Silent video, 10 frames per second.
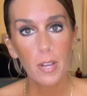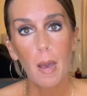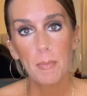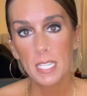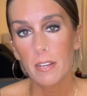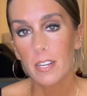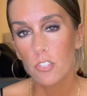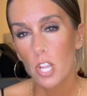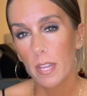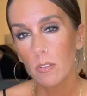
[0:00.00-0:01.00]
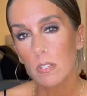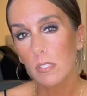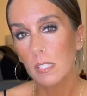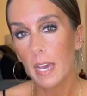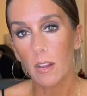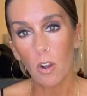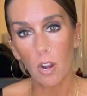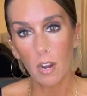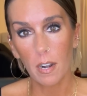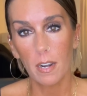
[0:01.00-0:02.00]
commentary channels that
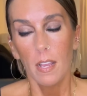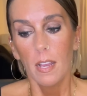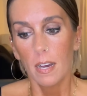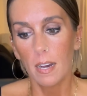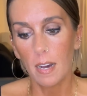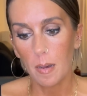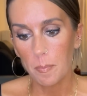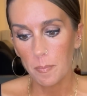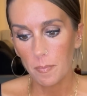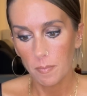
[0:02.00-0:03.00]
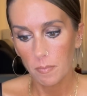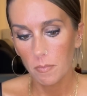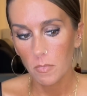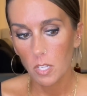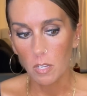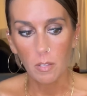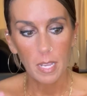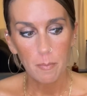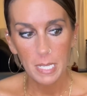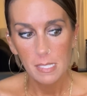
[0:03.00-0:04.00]
are, you know,
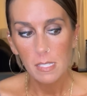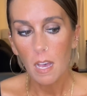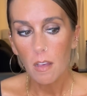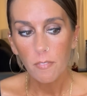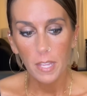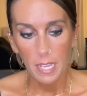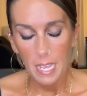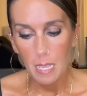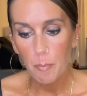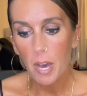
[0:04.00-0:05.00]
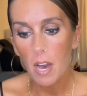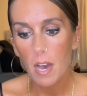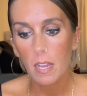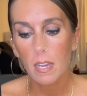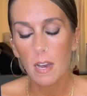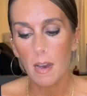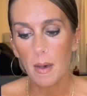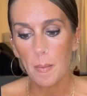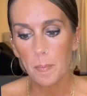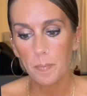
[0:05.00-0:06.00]
like myself, like
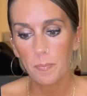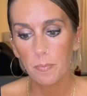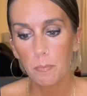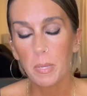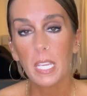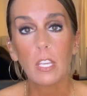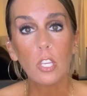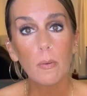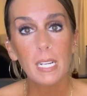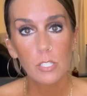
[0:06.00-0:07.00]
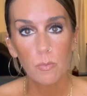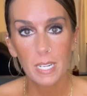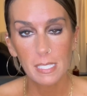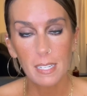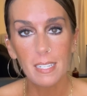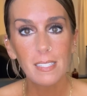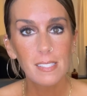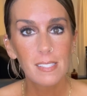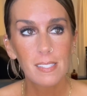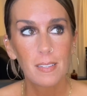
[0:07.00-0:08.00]
APOC, being US
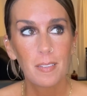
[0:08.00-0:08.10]
residents.